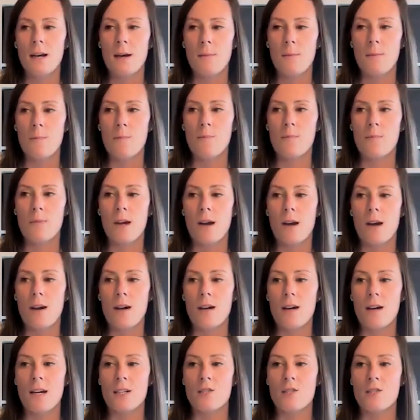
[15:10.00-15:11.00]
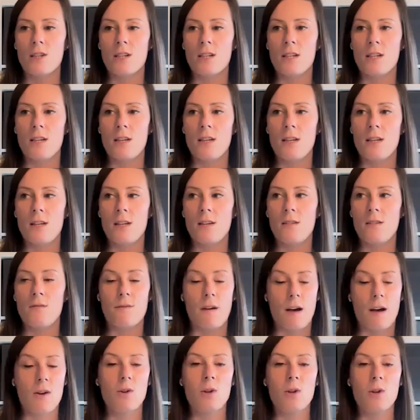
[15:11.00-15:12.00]
I actually
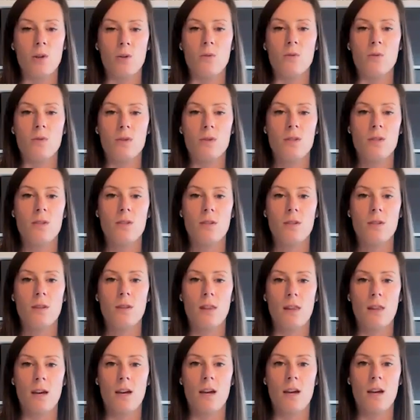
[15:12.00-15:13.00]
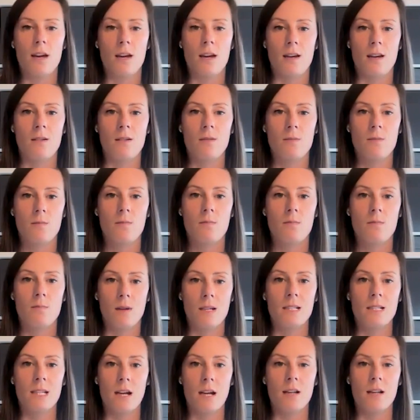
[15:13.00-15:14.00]
valued their
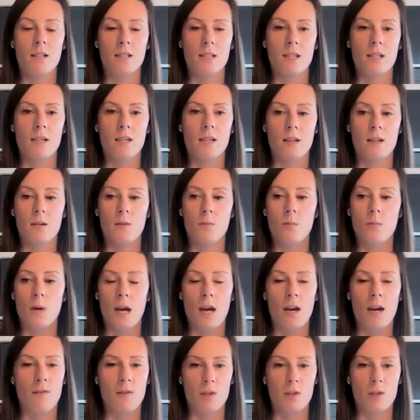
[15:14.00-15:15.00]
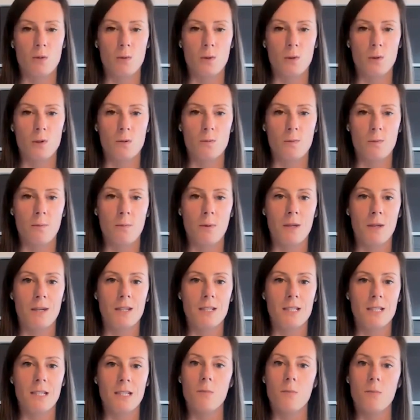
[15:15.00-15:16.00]
mentality and behavior towards me
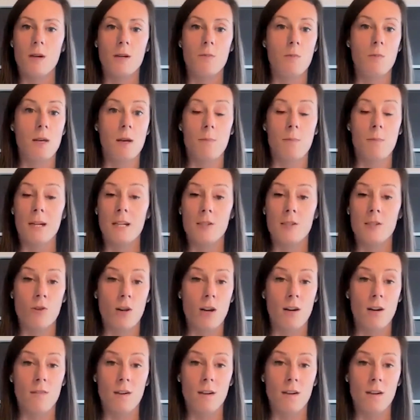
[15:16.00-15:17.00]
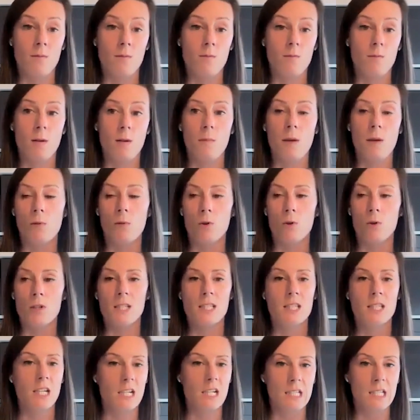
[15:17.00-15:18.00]
because it made me a better driver, it made me more
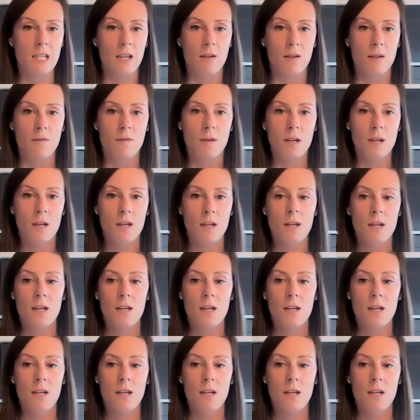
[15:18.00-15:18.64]
assertive,